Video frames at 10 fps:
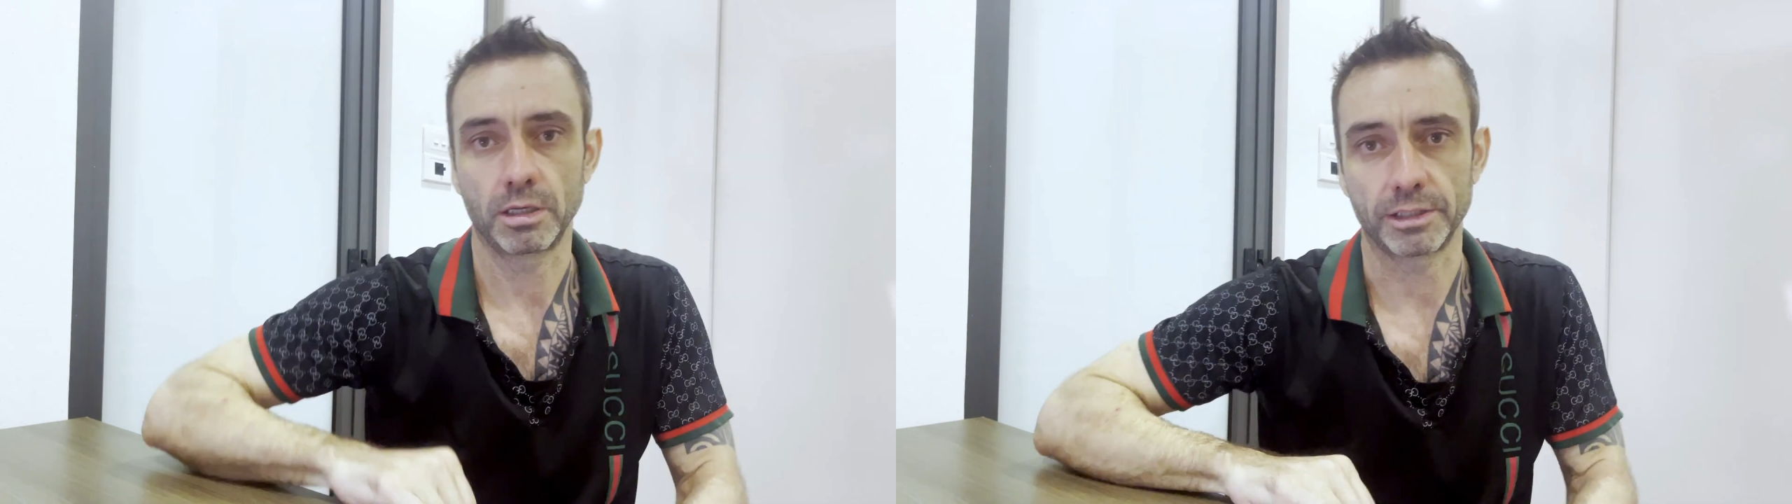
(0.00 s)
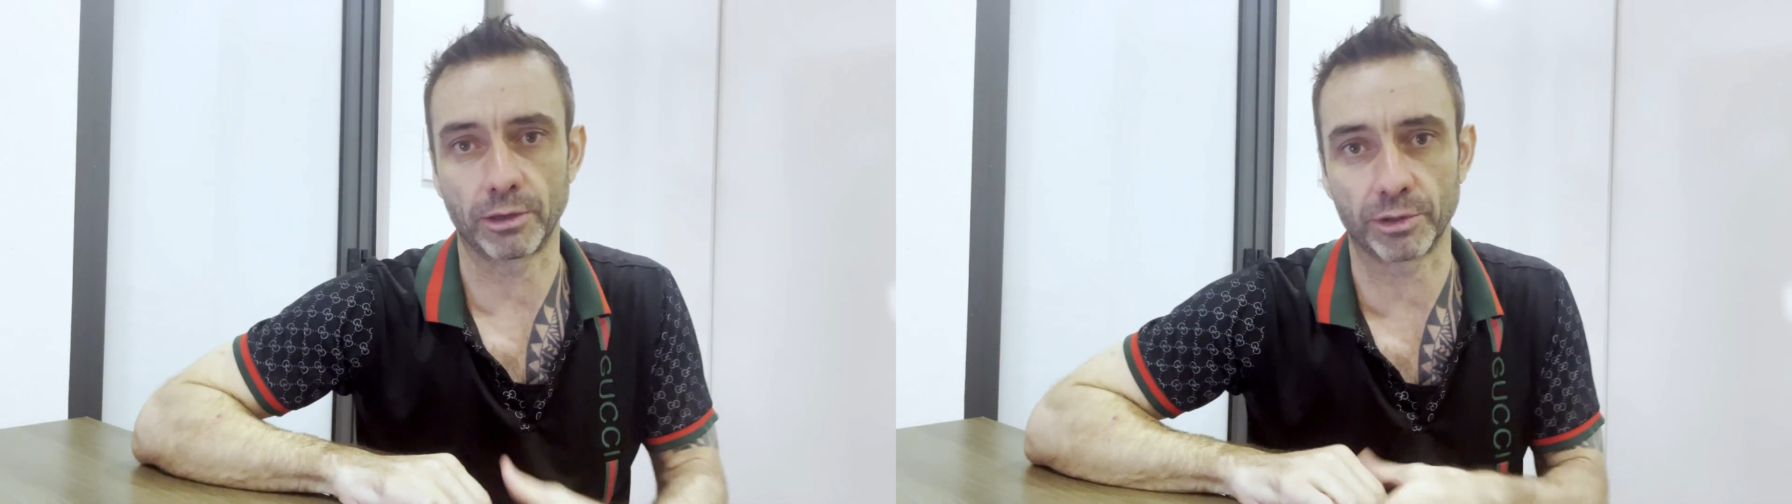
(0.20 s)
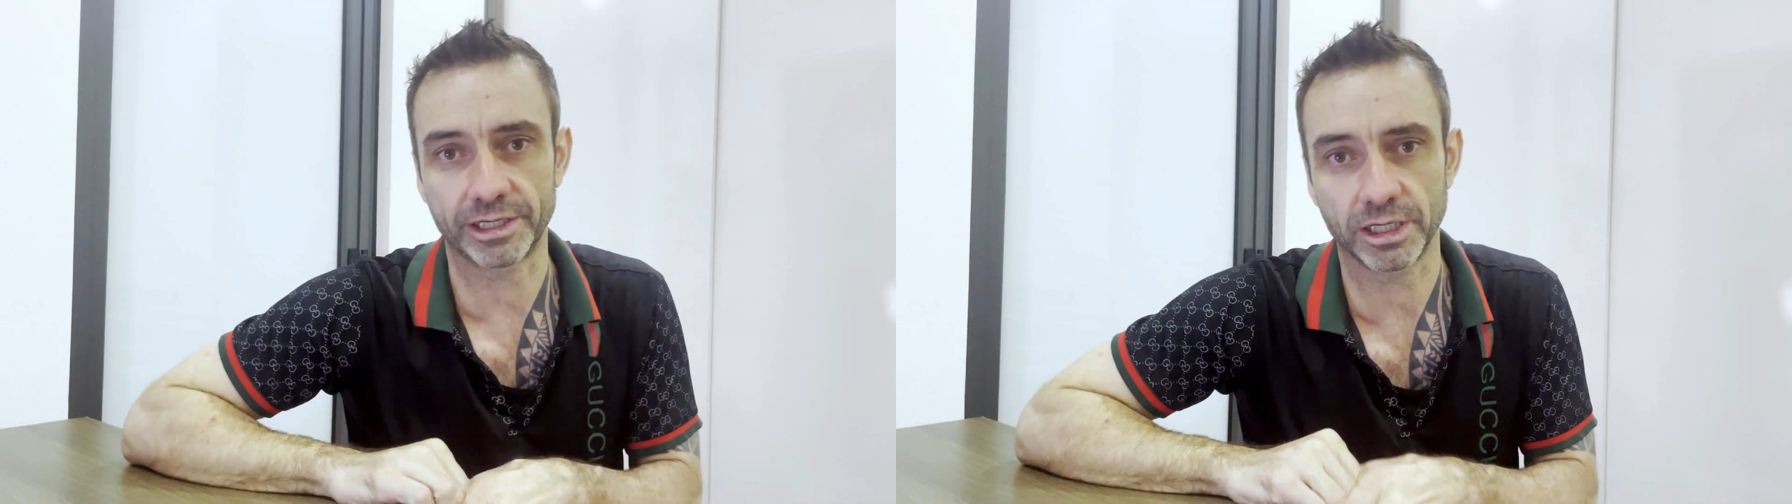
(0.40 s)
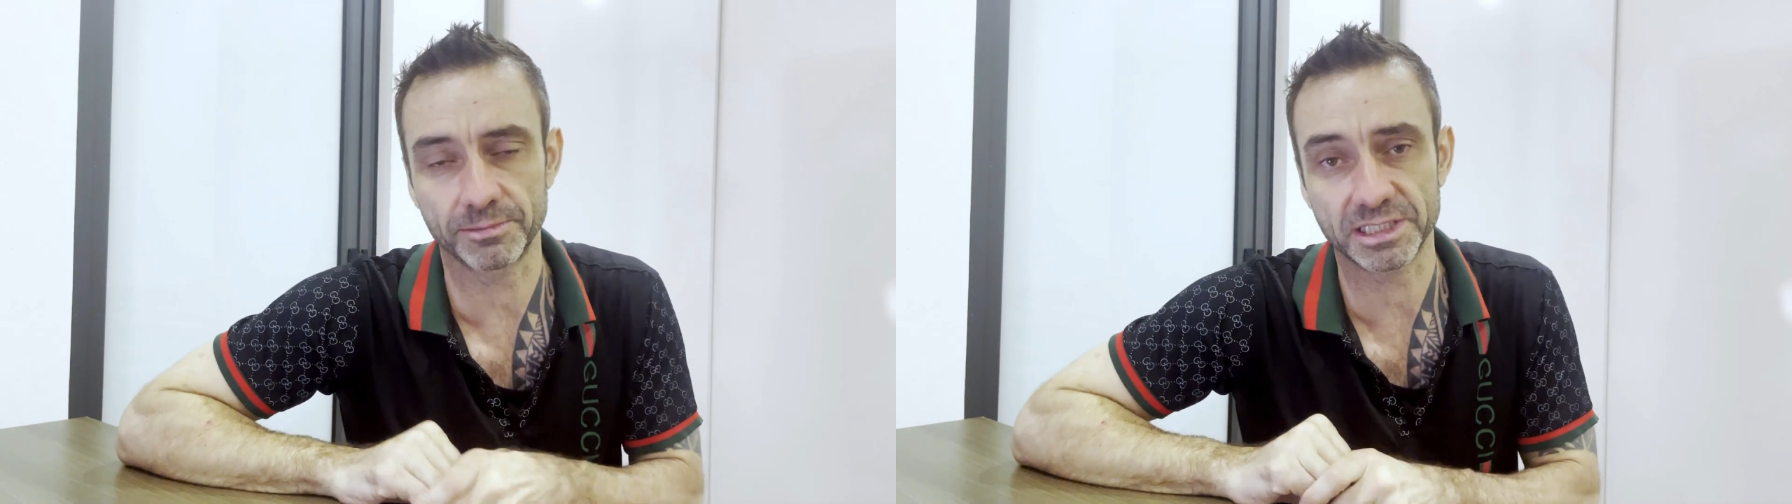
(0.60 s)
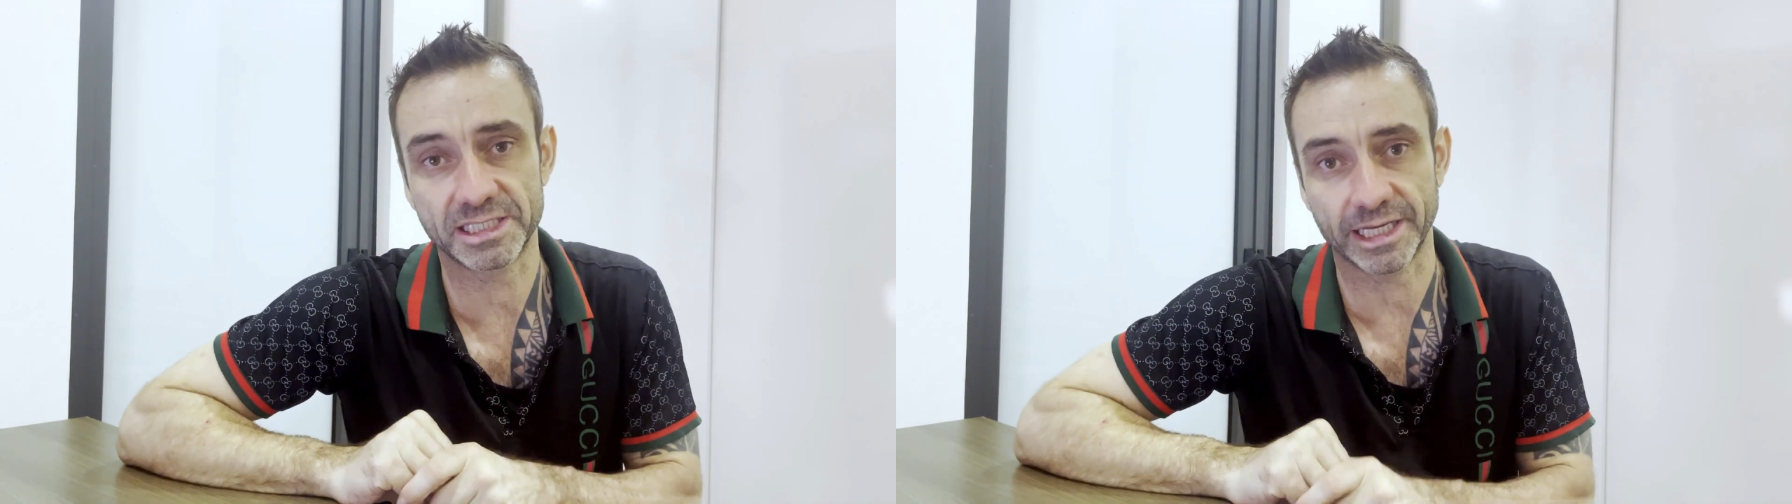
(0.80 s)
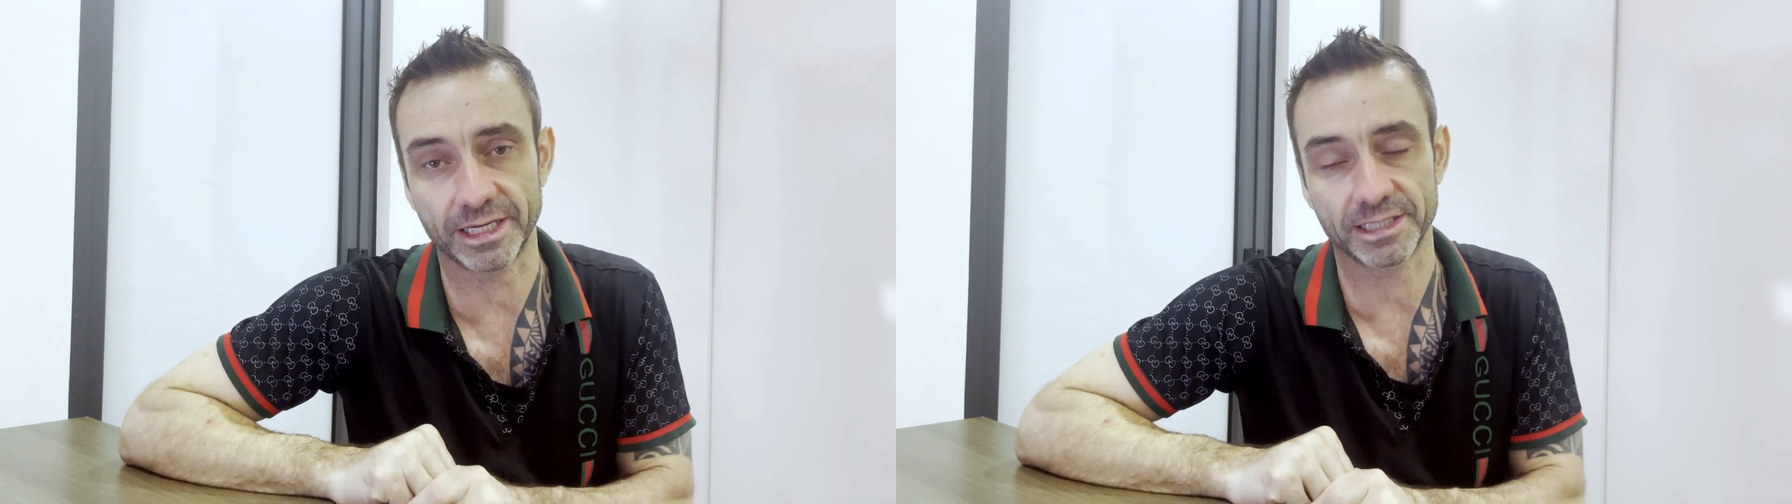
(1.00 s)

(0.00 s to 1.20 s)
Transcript: Now, when it comes to staying in